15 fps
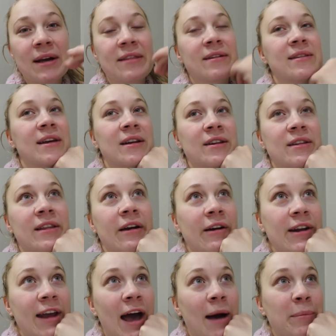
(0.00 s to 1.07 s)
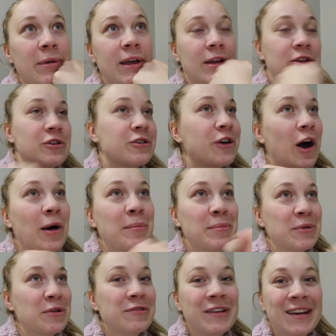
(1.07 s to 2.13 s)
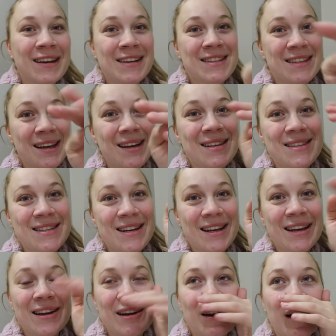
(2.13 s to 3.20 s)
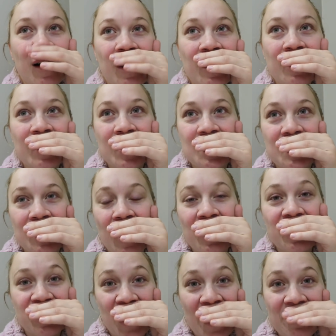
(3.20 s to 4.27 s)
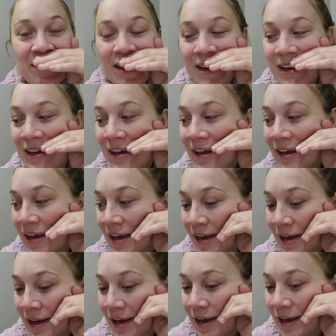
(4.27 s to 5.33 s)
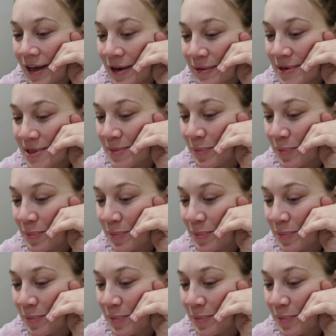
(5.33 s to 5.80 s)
rather than they're unhappy and you're not moving. It's like sitting in a car that's not driving. It was